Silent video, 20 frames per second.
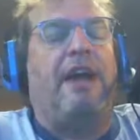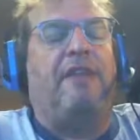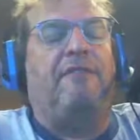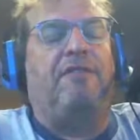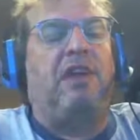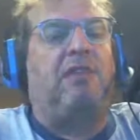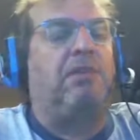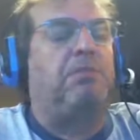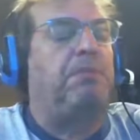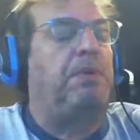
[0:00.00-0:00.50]
I
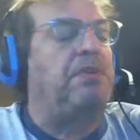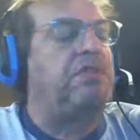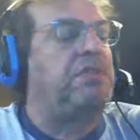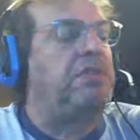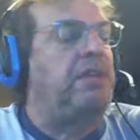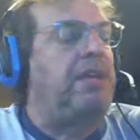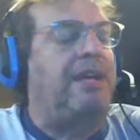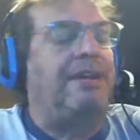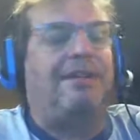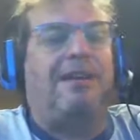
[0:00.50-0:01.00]
have never
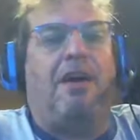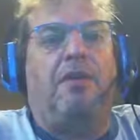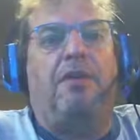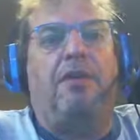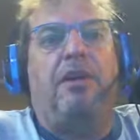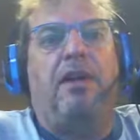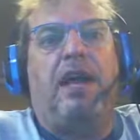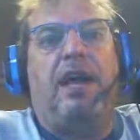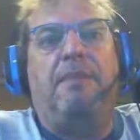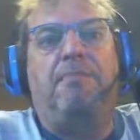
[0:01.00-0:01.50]
personally
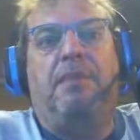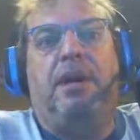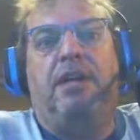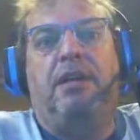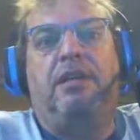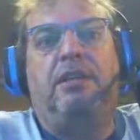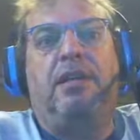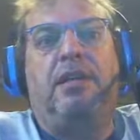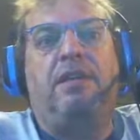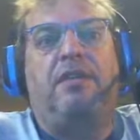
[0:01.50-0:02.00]
encountered a
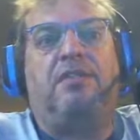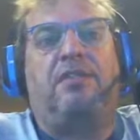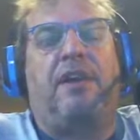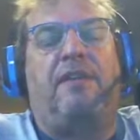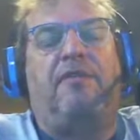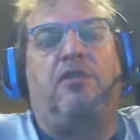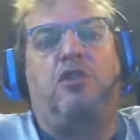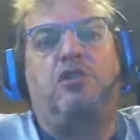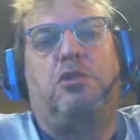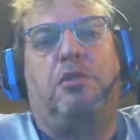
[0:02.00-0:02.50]
bug
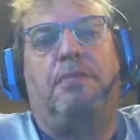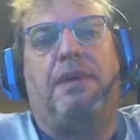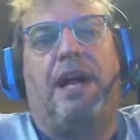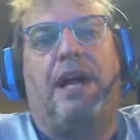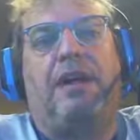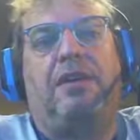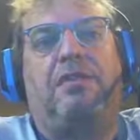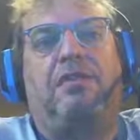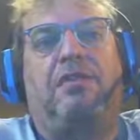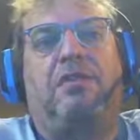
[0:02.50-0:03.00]
inside
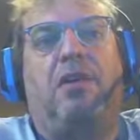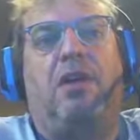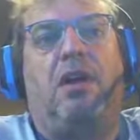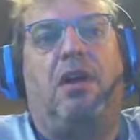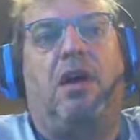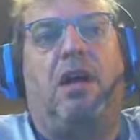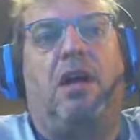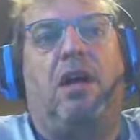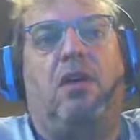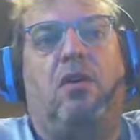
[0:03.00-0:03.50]
VirtualBox,
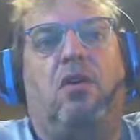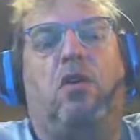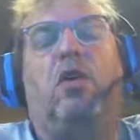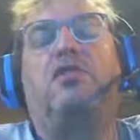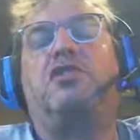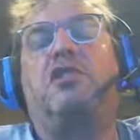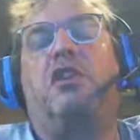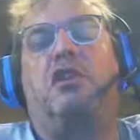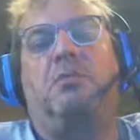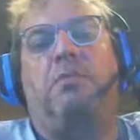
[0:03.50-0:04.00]

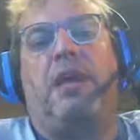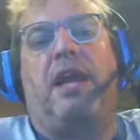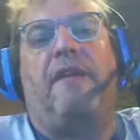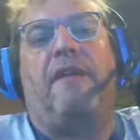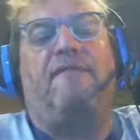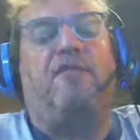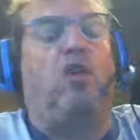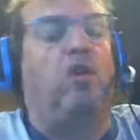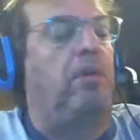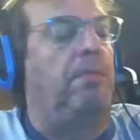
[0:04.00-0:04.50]
or excuse
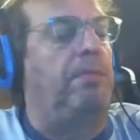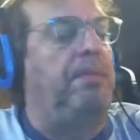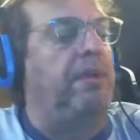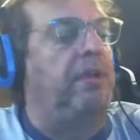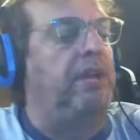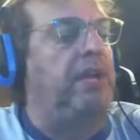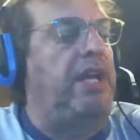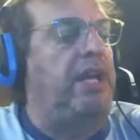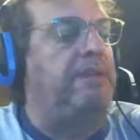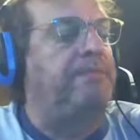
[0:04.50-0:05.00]
me, a
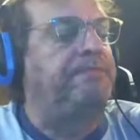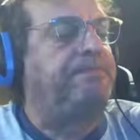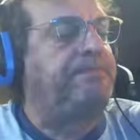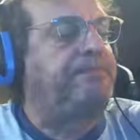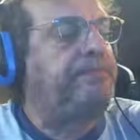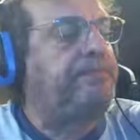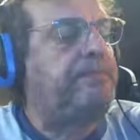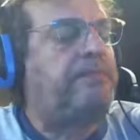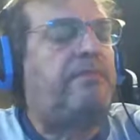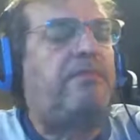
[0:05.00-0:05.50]
vulnerability.
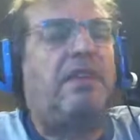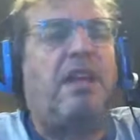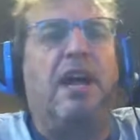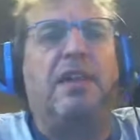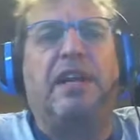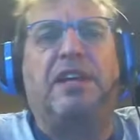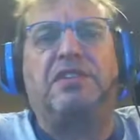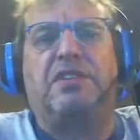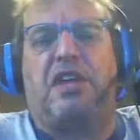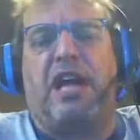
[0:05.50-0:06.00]

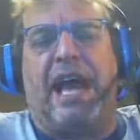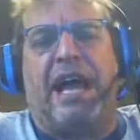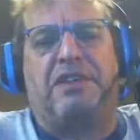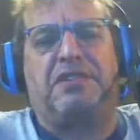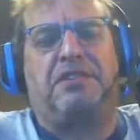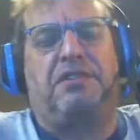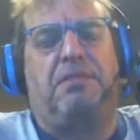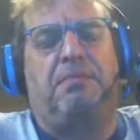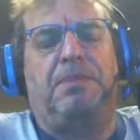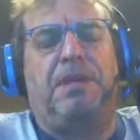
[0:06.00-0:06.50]
I think it's an
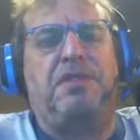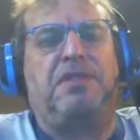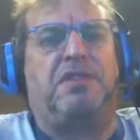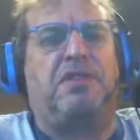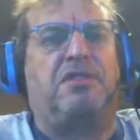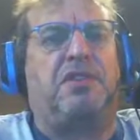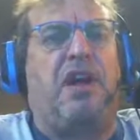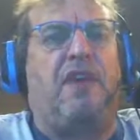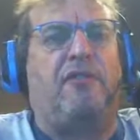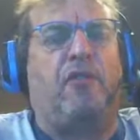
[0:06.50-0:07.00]
excellent
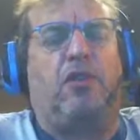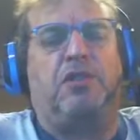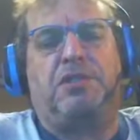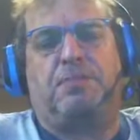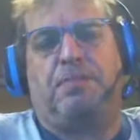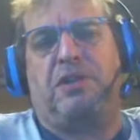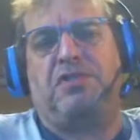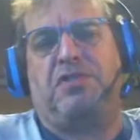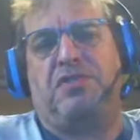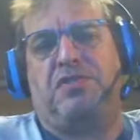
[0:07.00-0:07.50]
piece of software,
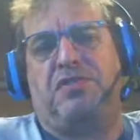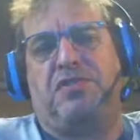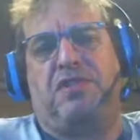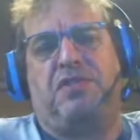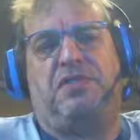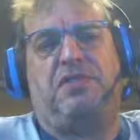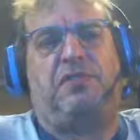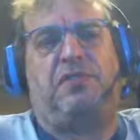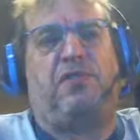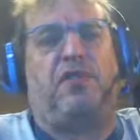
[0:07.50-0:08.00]
especially
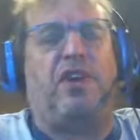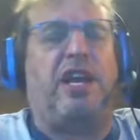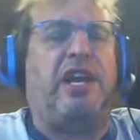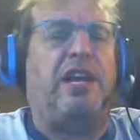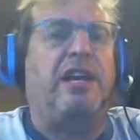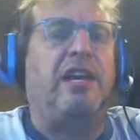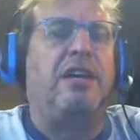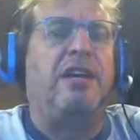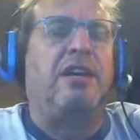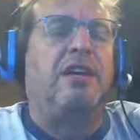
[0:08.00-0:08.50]
since it's
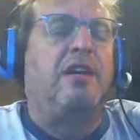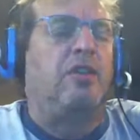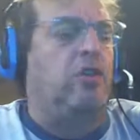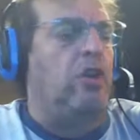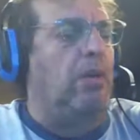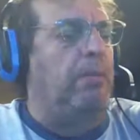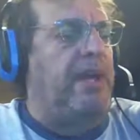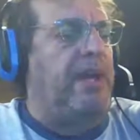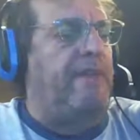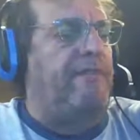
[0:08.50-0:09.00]
free.
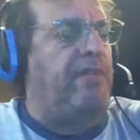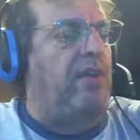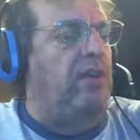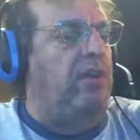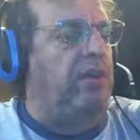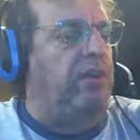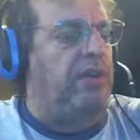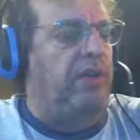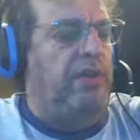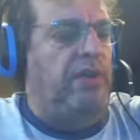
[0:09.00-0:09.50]
Normally, I
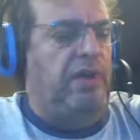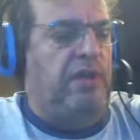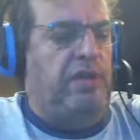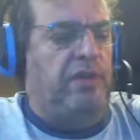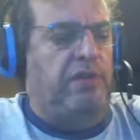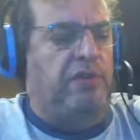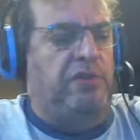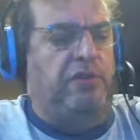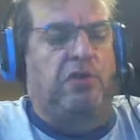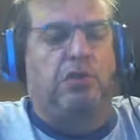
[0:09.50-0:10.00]
fall under
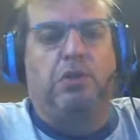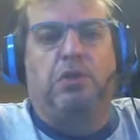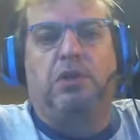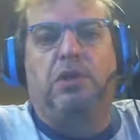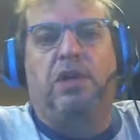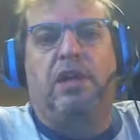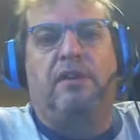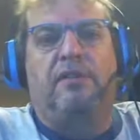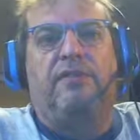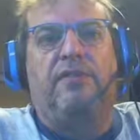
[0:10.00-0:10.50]
the
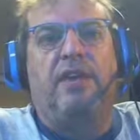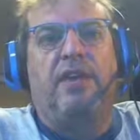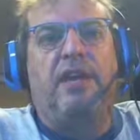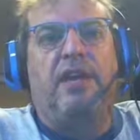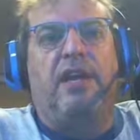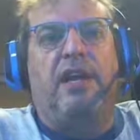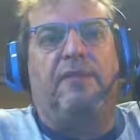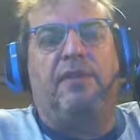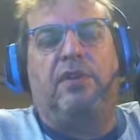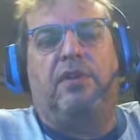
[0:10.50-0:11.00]
school of
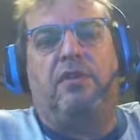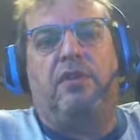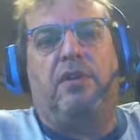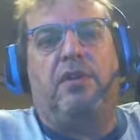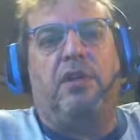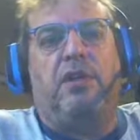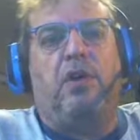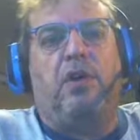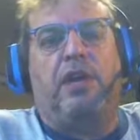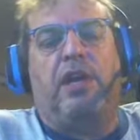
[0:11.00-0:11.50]
if it,
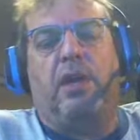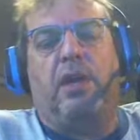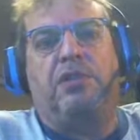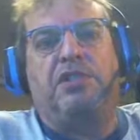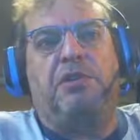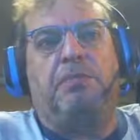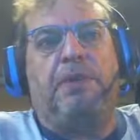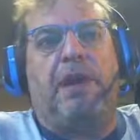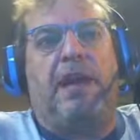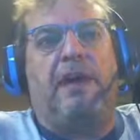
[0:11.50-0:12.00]
you get
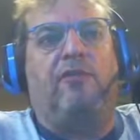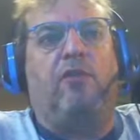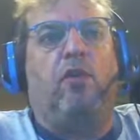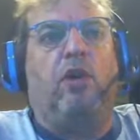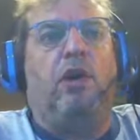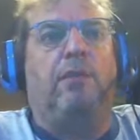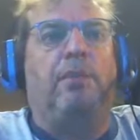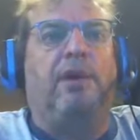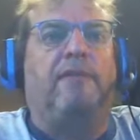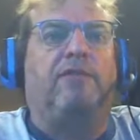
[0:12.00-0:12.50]
what you pay
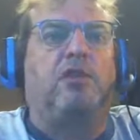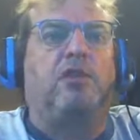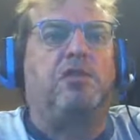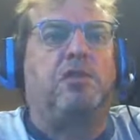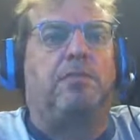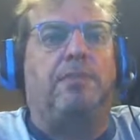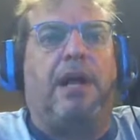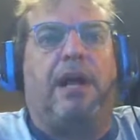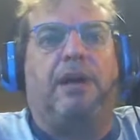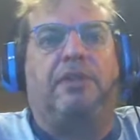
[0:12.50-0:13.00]
for. But
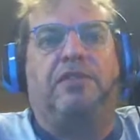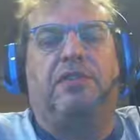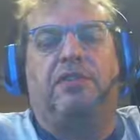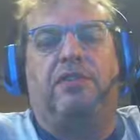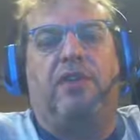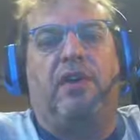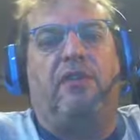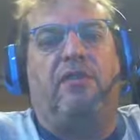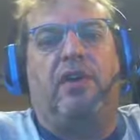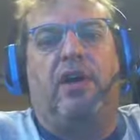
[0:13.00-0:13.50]
VirtualBox
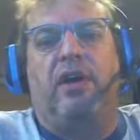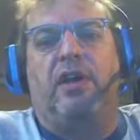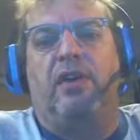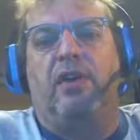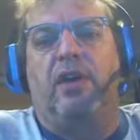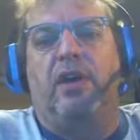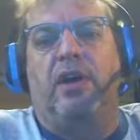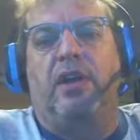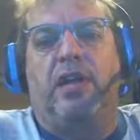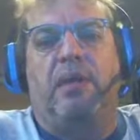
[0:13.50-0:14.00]
is very, very
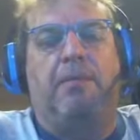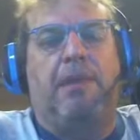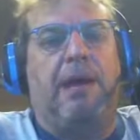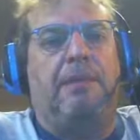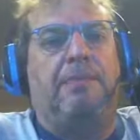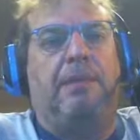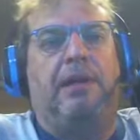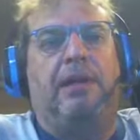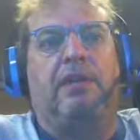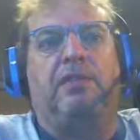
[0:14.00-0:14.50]
good. In
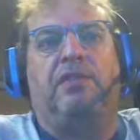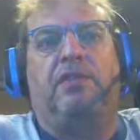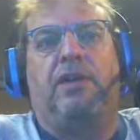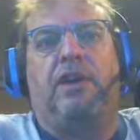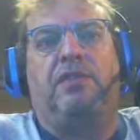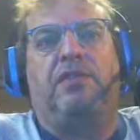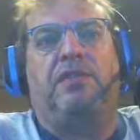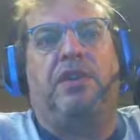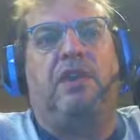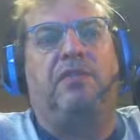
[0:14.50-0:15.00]
my opinion, it's
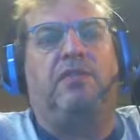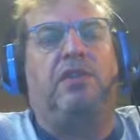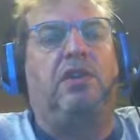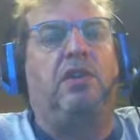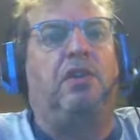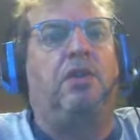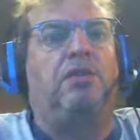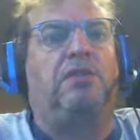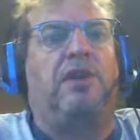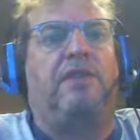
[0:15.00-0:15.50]
very safe to
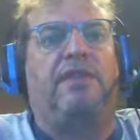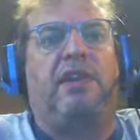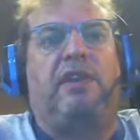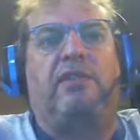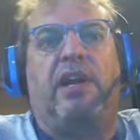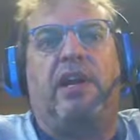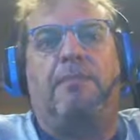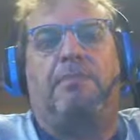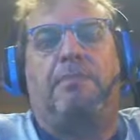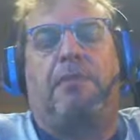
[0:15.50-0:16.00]
use. I've
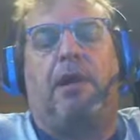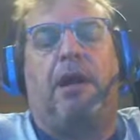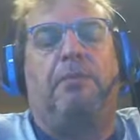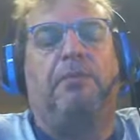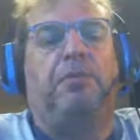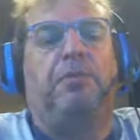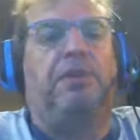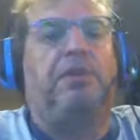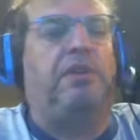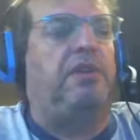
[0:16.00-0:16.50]
never had any
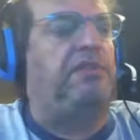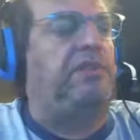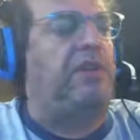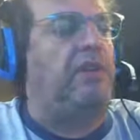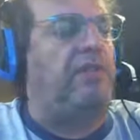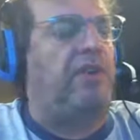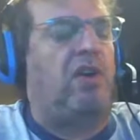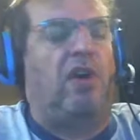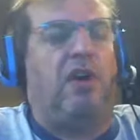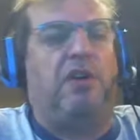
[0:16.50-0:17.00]
problems with it. It's
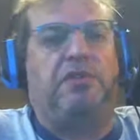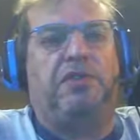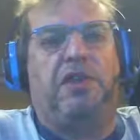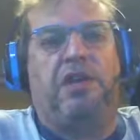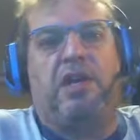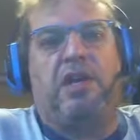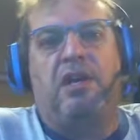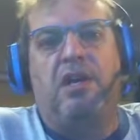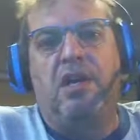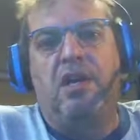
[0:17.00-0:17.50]
never caused
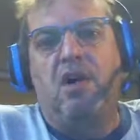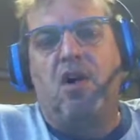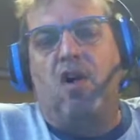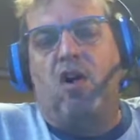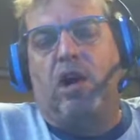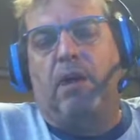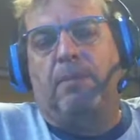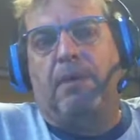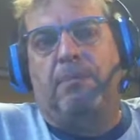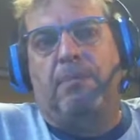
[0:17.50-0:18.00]
any
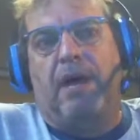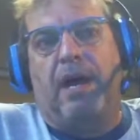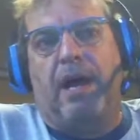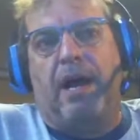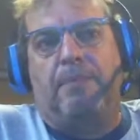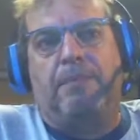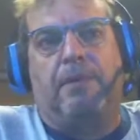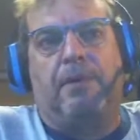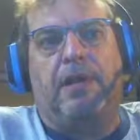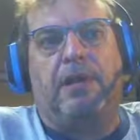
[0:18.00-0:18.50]
harm on
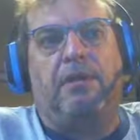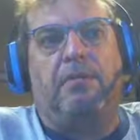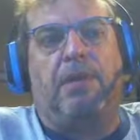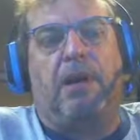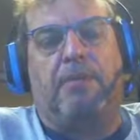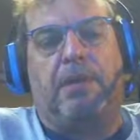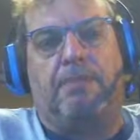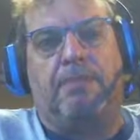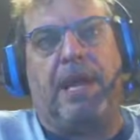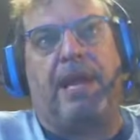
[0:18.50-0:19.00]

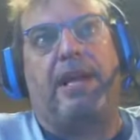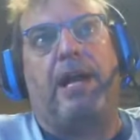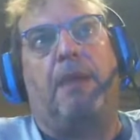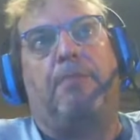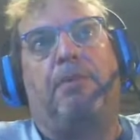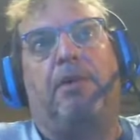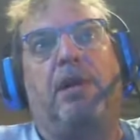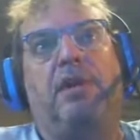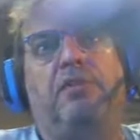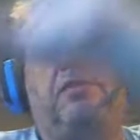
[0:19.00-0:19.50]
my main
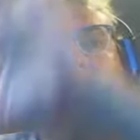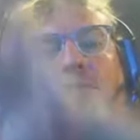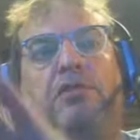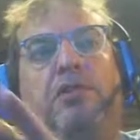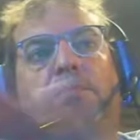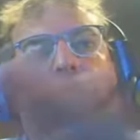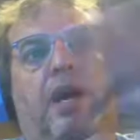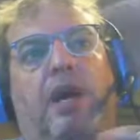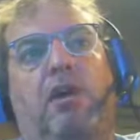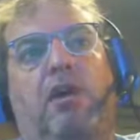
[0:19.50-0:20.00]
operating
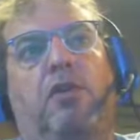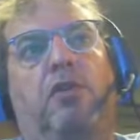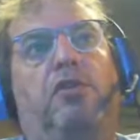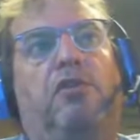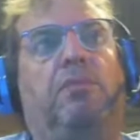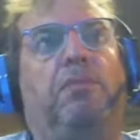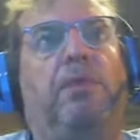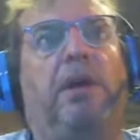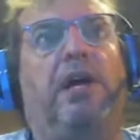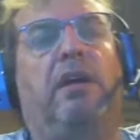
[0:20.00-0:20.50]
system, my
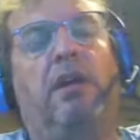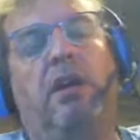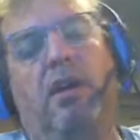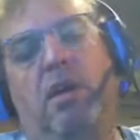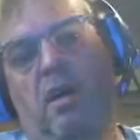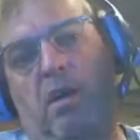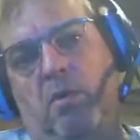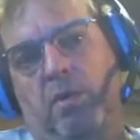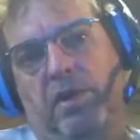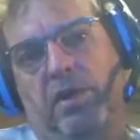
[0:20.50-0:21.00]
host, my
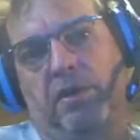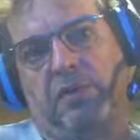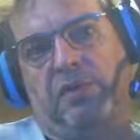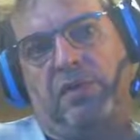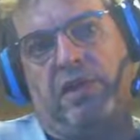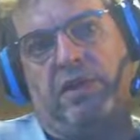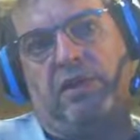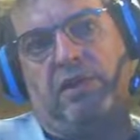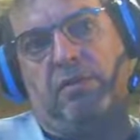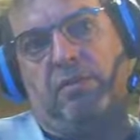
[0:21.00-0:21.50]

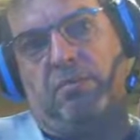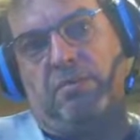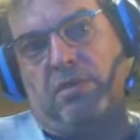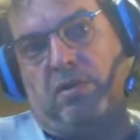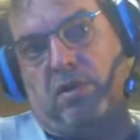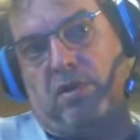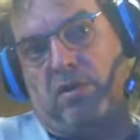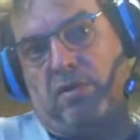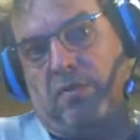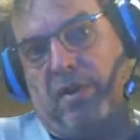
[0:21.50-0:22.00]
Windows 10
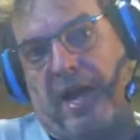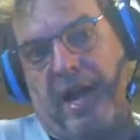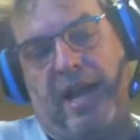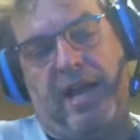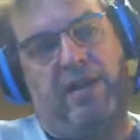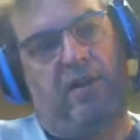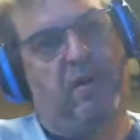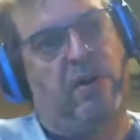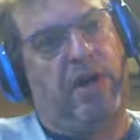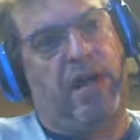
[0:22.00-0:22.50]
or
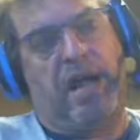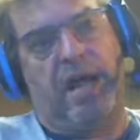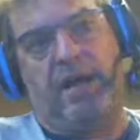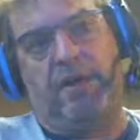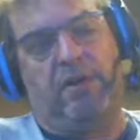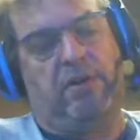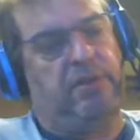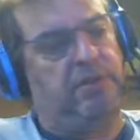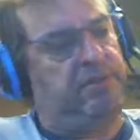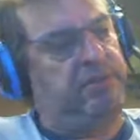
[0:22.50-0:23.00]
8 or
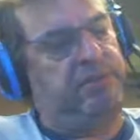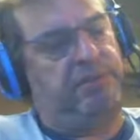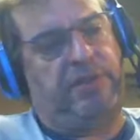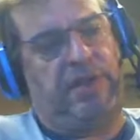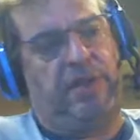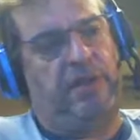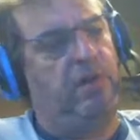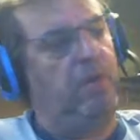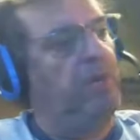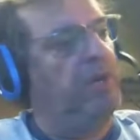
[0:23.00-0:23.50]
9 or
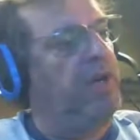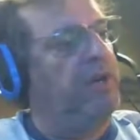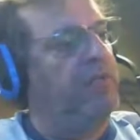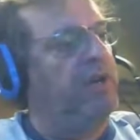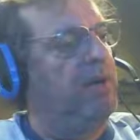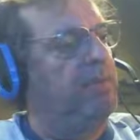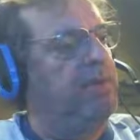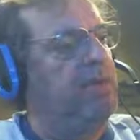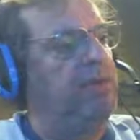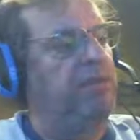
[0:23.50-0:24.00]
10 or
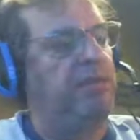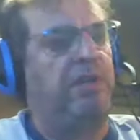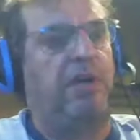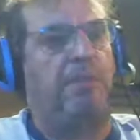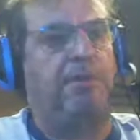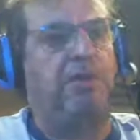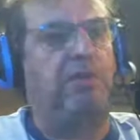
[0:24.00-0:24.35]
whatever I'm using.